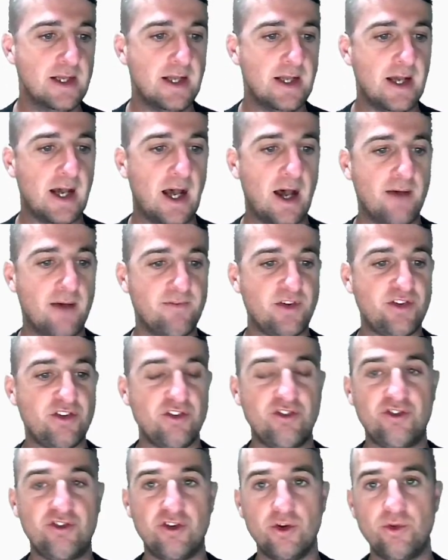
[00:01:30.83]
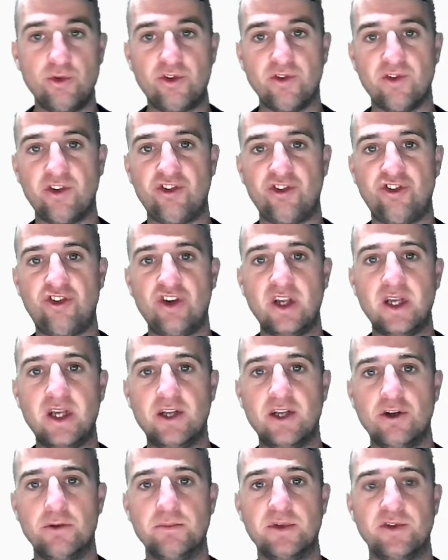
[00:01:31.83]
uh, and this is due to the sheer
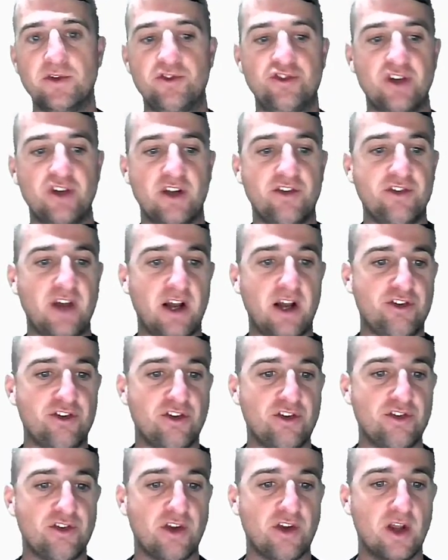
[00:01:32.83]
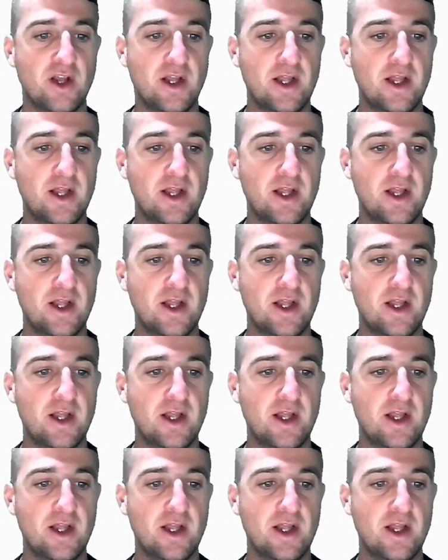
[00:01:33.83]
number of transactions